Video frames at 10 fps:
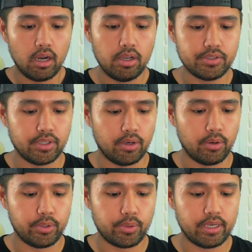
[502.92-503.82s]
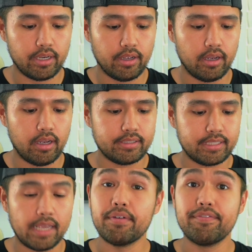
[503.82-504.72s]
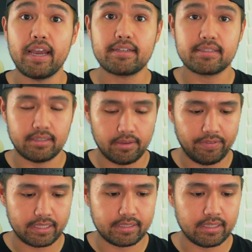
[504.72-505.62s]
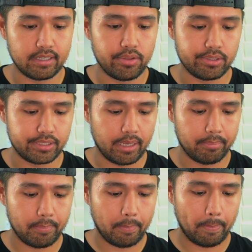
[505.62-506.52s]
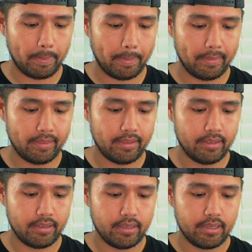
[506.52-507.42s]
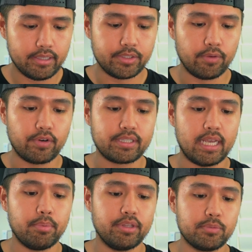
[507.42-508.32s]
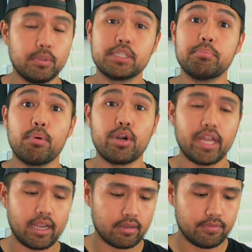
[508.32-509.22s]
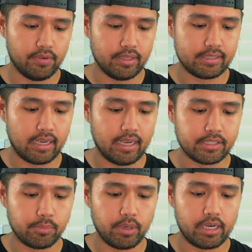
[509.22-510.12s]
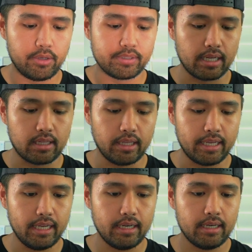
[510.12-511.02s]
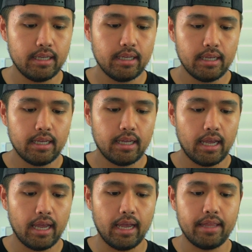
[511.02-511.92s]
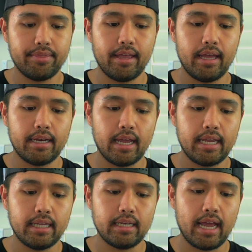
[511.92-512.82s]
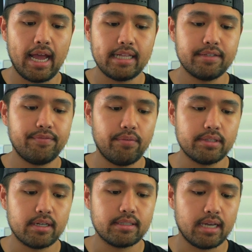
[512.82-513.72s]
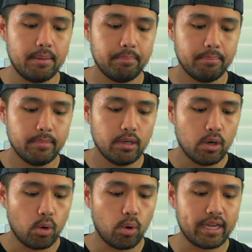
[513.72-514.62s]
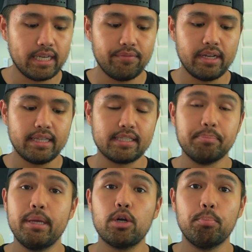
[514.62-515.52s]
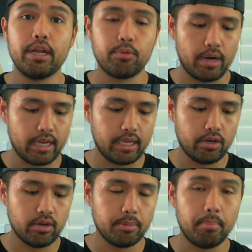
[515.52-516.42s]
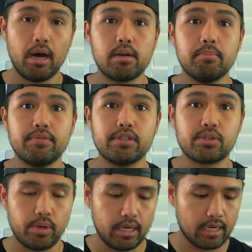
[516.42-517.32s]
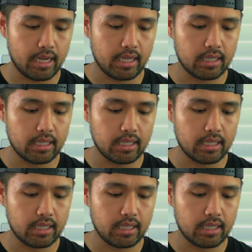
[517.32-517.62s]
Also, you can save effects. Effects is another step. So for example, this one's burning for this guy. So what I do is I click it, and then I hit add to favorites on top, or I can even hit this middle button right here on the bottom of the screen and I can